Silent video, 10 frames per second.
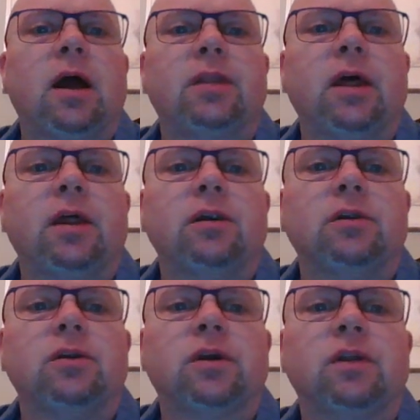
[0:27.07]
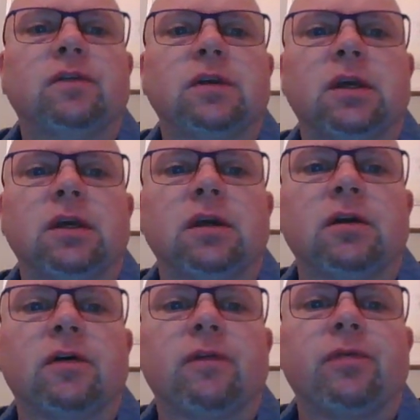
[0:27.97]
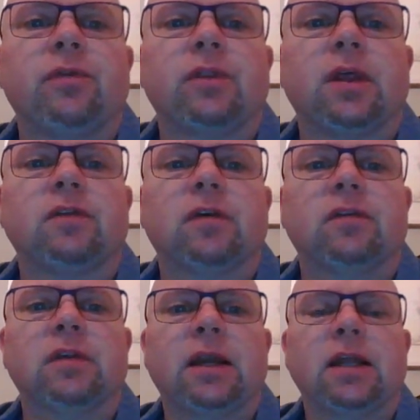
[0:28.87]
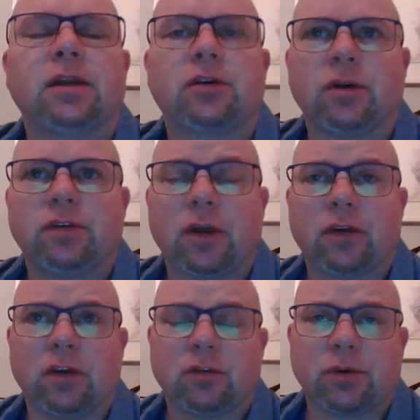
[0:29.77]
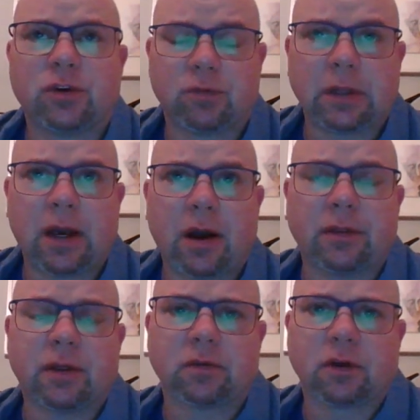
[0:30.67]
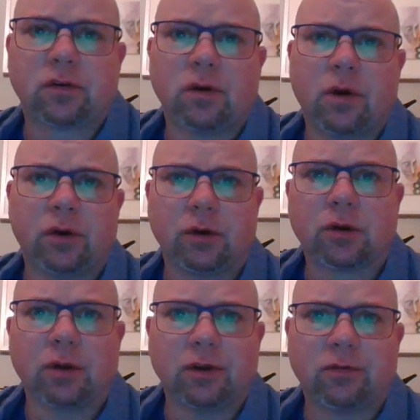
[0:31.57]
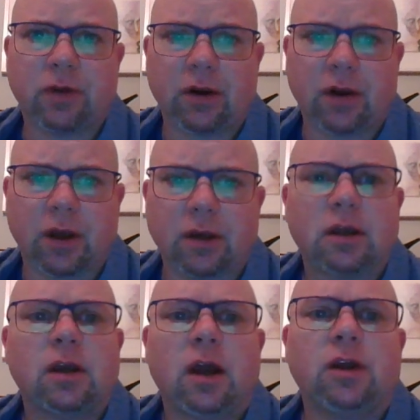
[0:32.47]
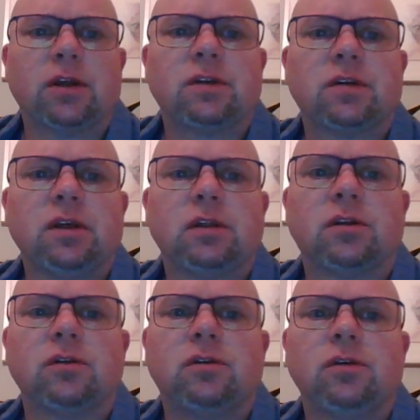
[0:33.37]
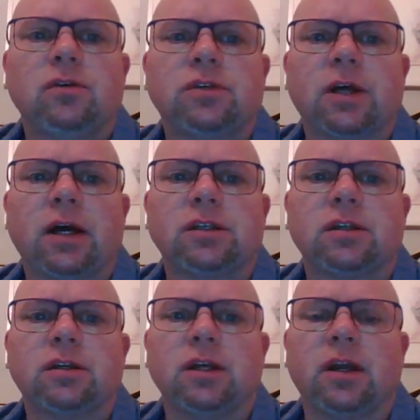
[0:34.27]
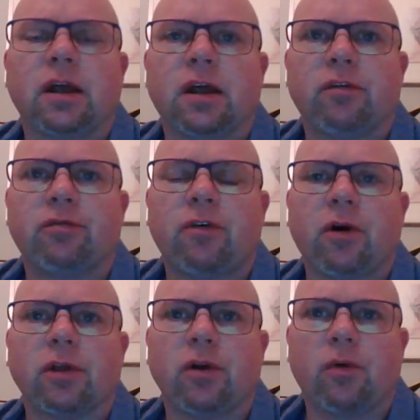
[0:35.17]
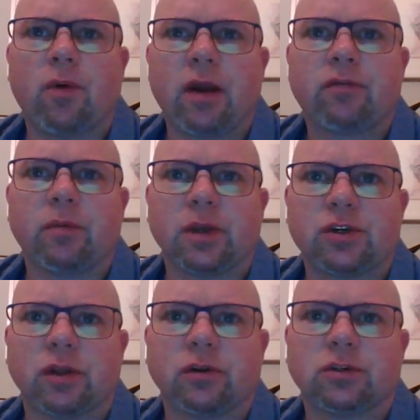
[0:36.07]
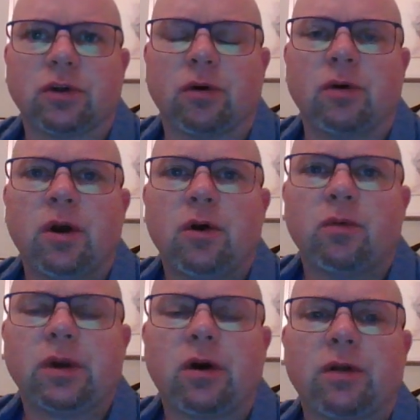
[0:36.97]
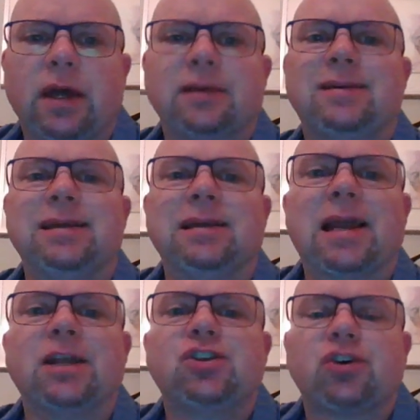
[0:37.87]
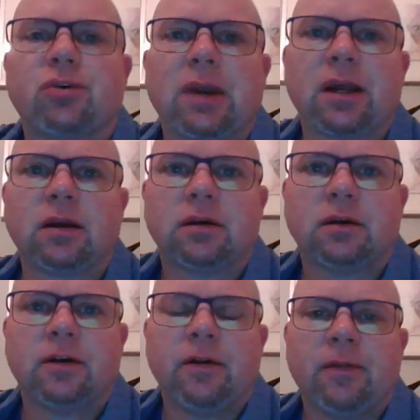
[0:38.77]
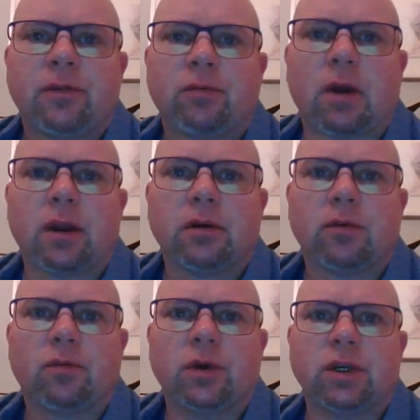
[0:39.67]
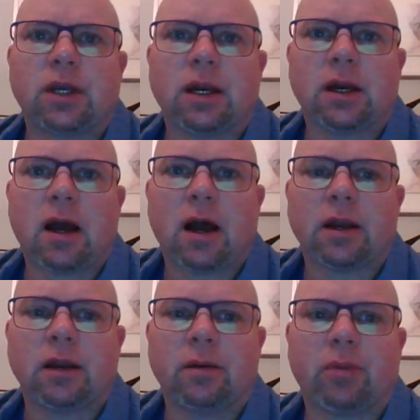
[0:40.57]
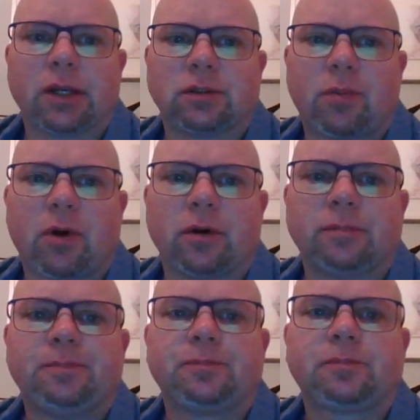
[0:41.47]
And then you can see that it says 98 degrees Celsius, which is really hot. That's like 200 degrees Fahrenheit. And you can see that the two sides of the DNA have fallen away from each other. So we call that denaturing, right? When you get it hot and it breaks apart.